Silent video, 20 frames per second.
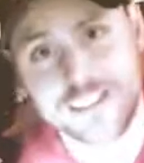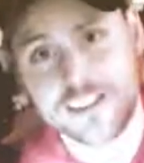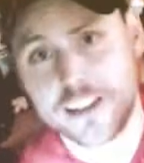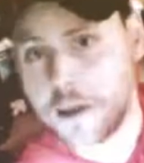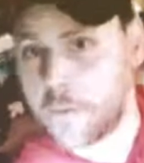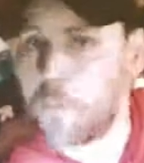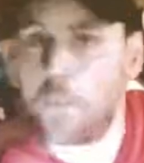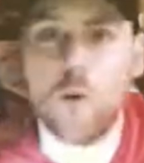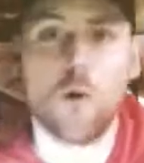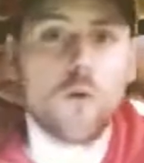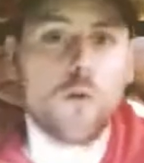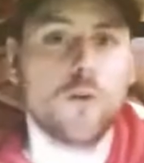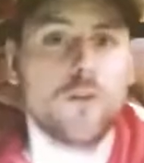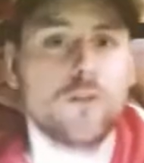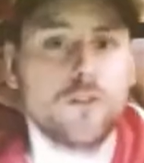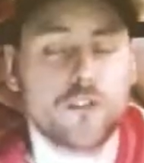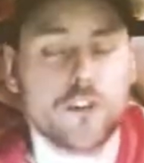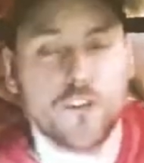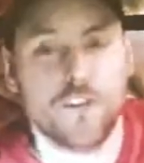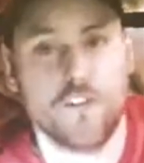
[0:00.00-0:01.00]
simple
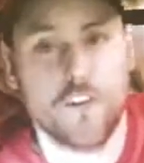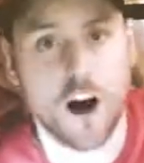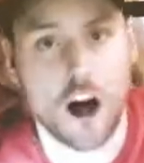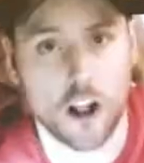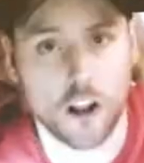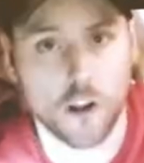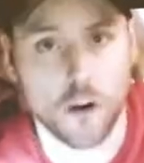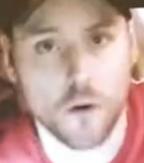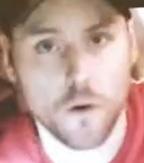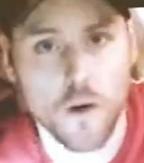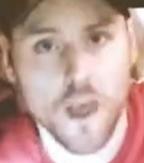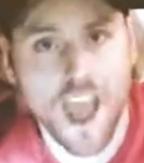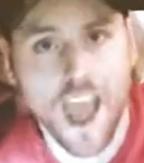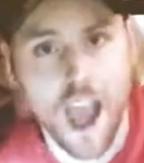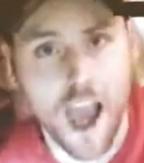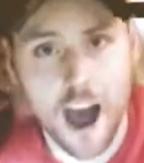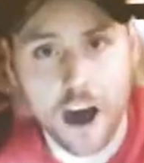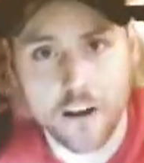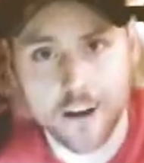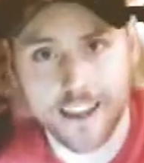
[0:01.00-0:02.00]
rules to follow,
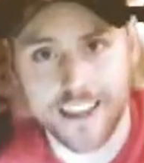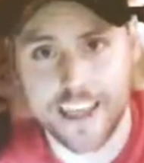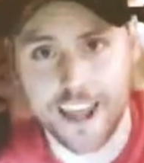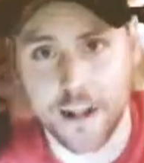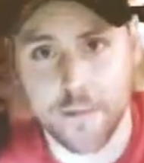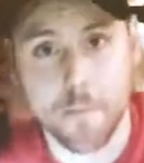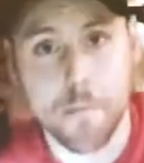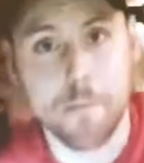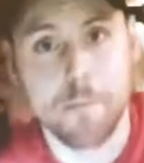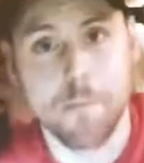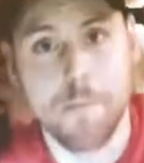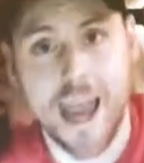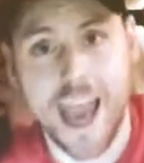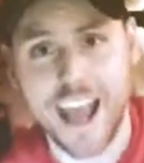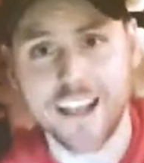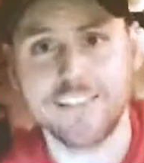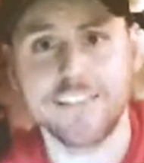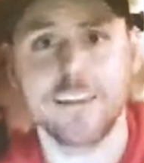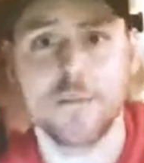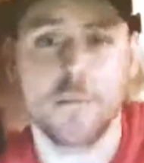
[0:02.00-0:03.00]
how to get
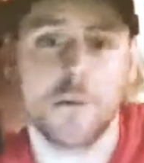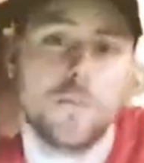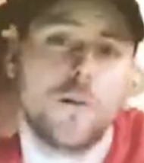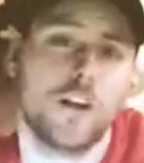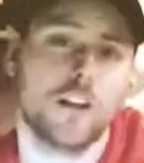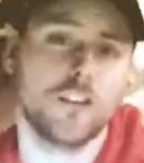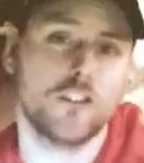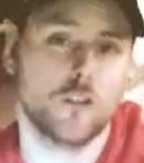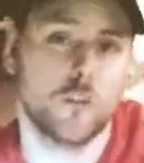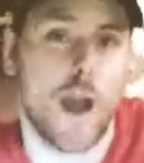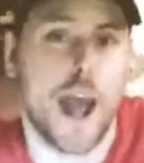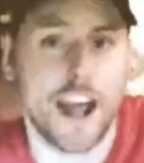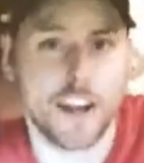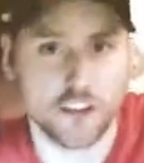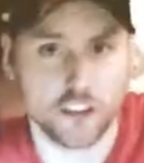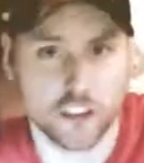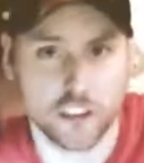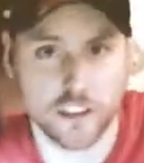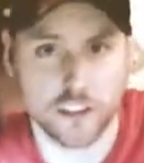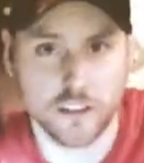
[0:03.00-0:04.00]
maximum
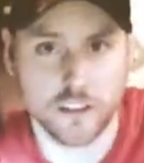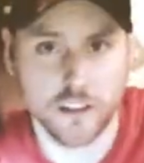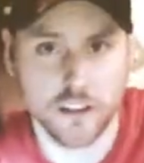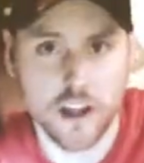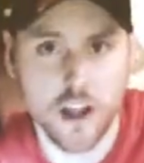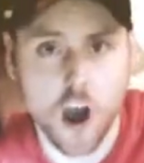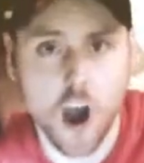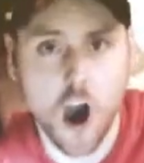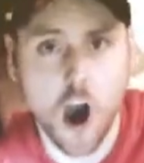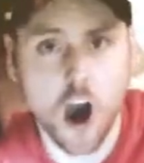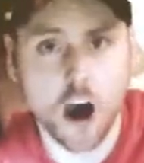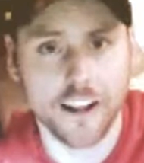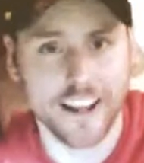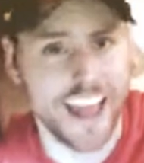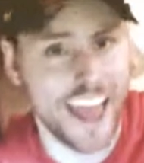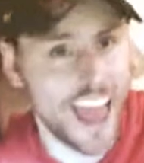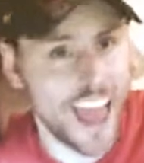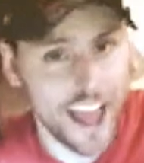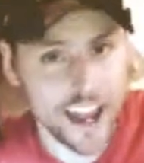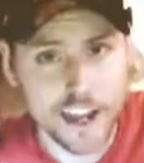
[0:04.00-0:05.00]
contraction on
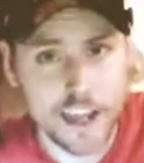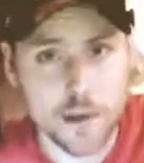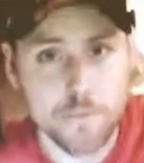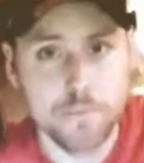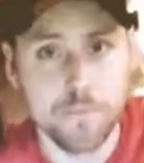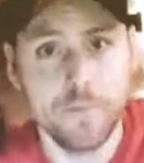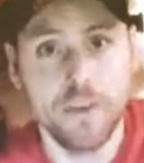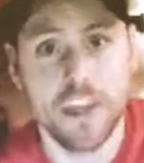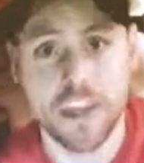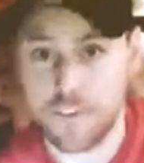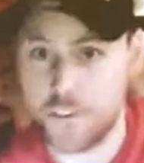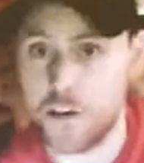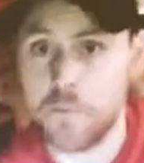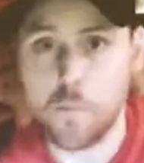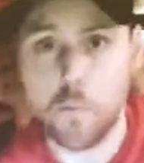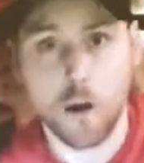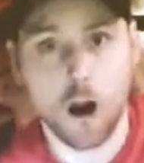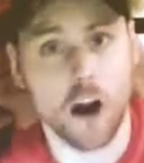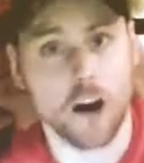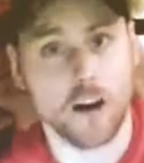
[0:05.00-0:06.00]
any
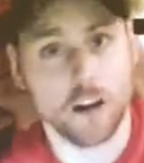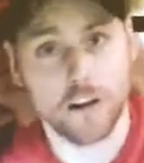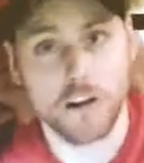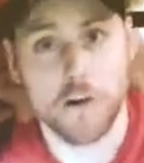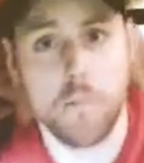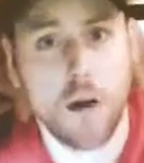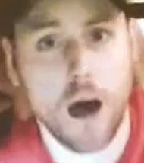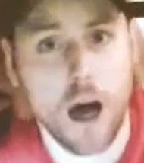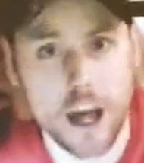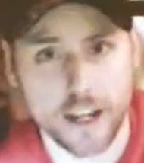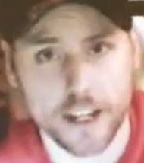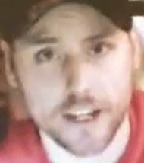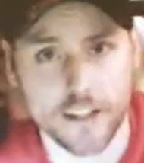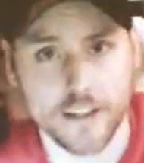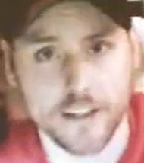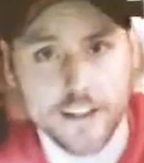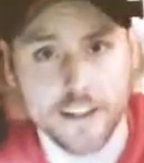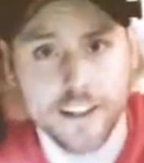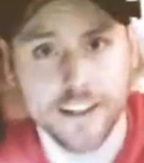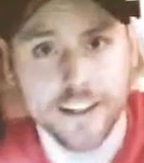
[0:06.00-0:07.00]
given part in the body.
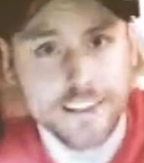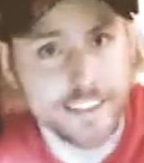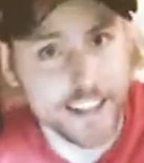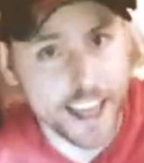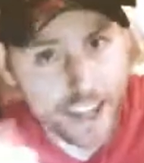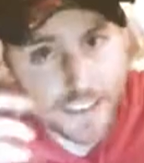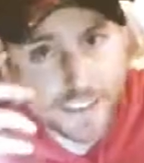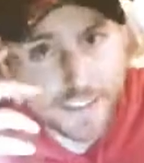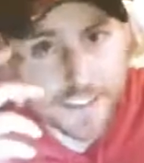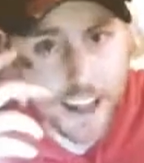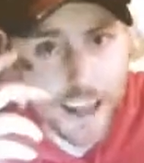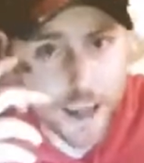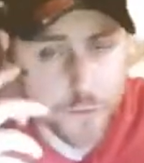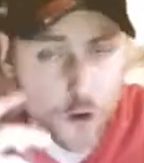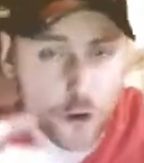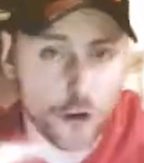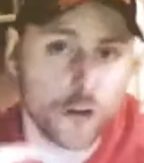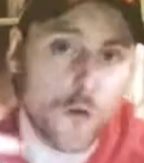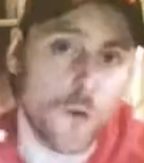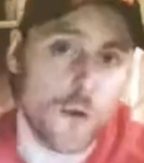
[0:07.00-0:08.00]
Next time
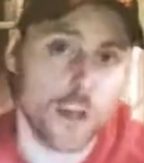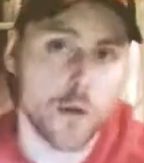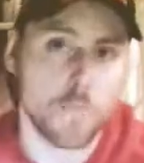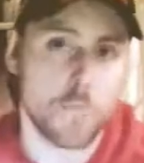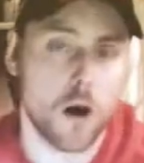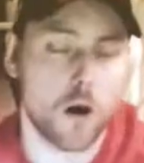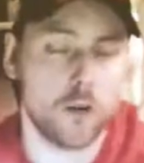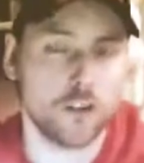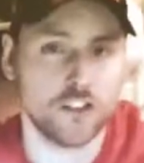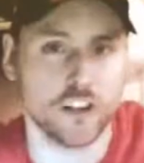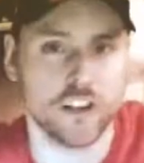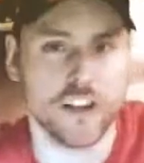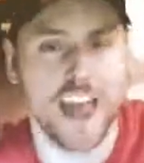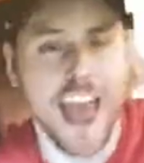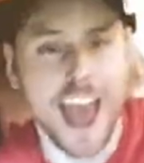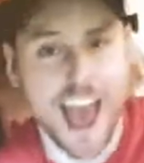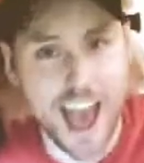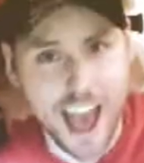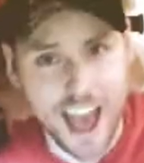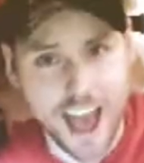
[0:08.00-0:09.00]
you're doing a motion,
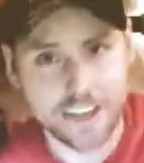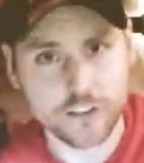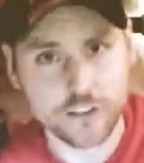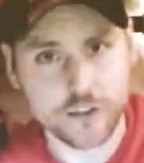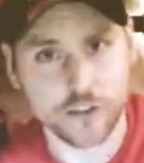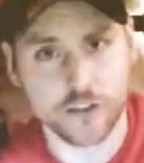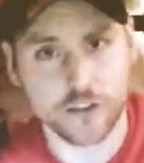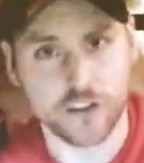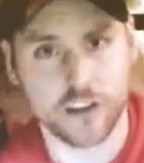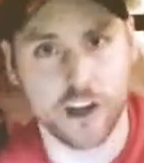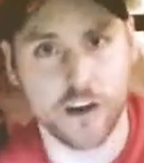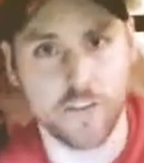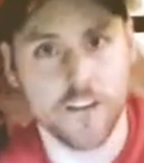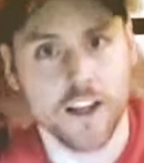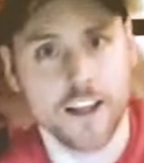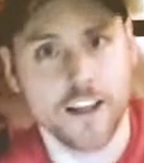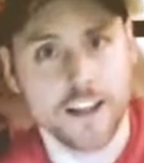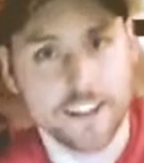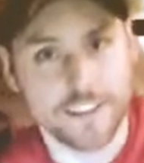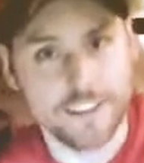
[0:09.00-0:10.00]
ask yourself,
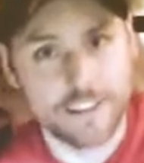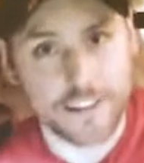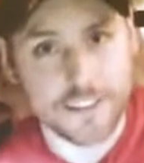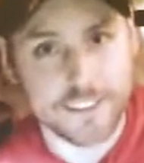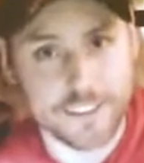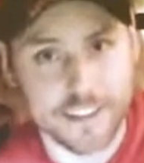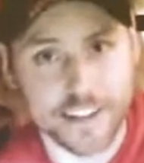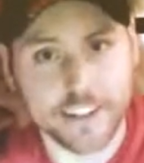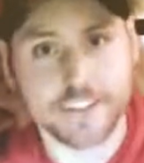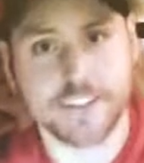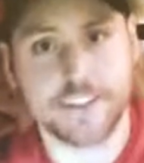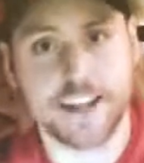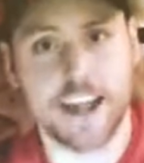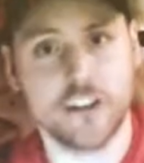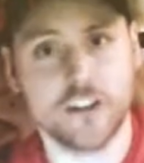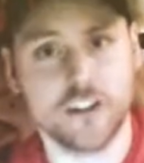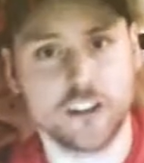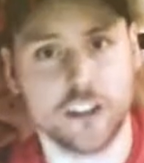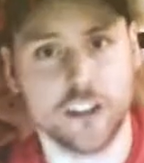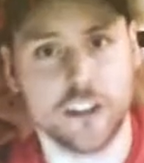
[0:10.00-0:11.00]
is this an
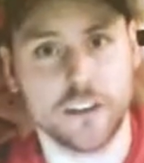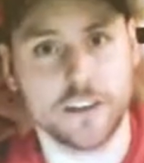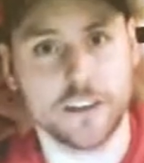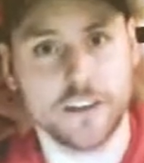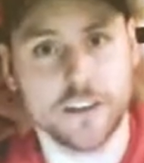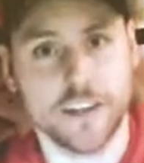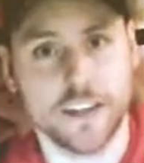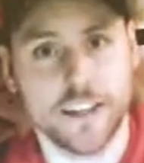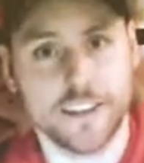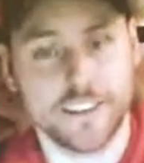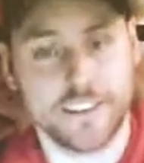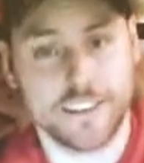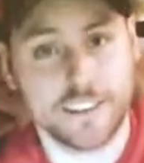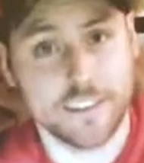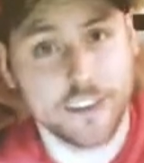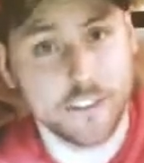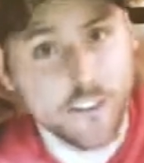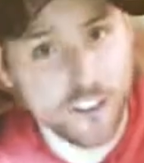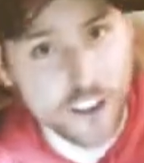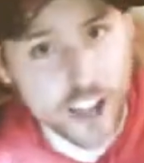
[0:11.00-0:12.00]
extension? Is
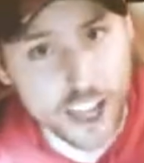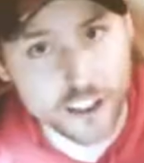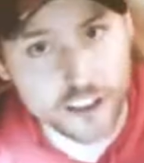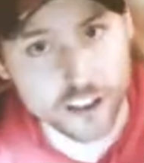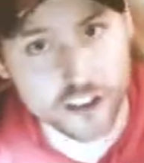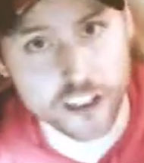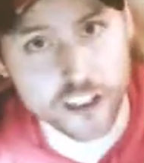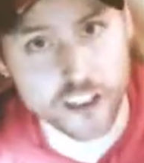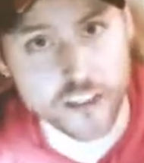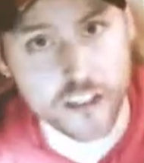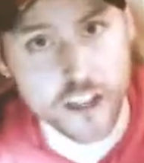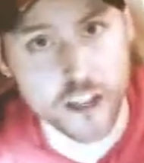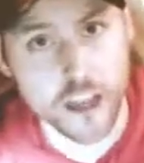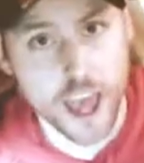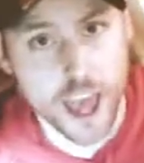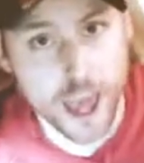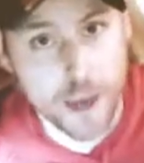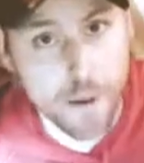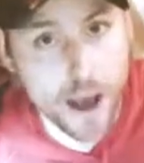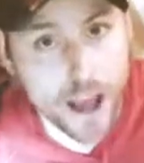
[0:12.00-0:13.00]
this a flexion?
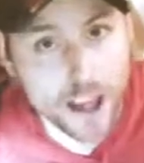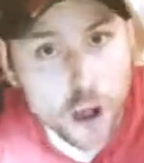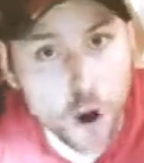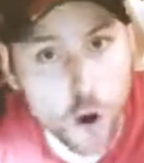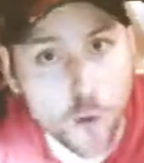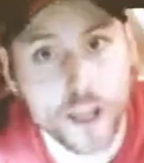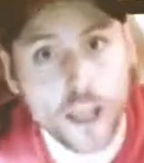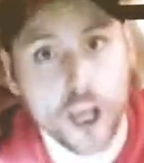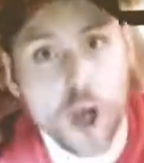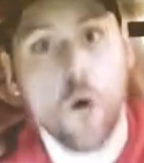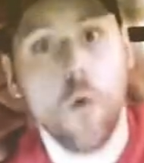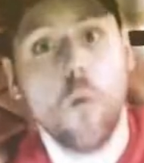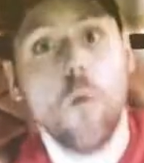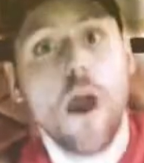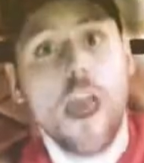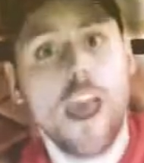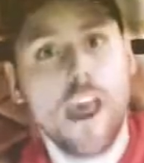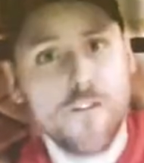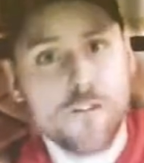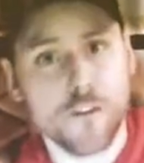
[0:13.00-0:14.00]
Am I going
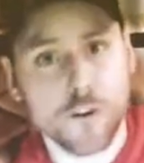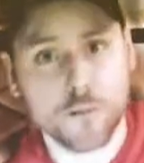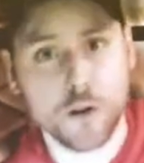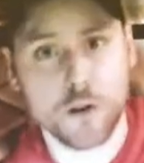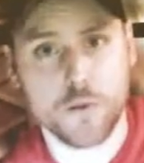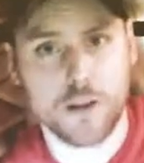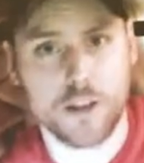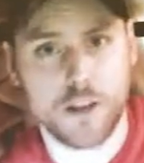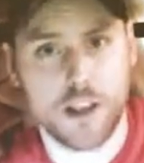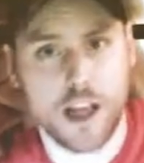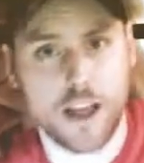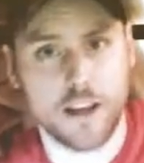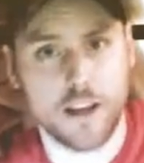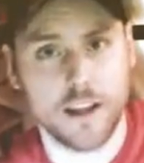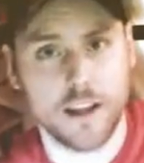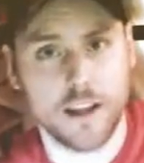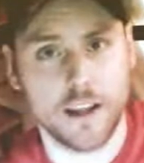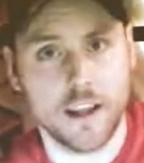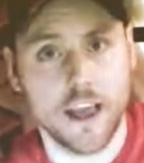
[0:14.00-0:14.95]
away from the midline?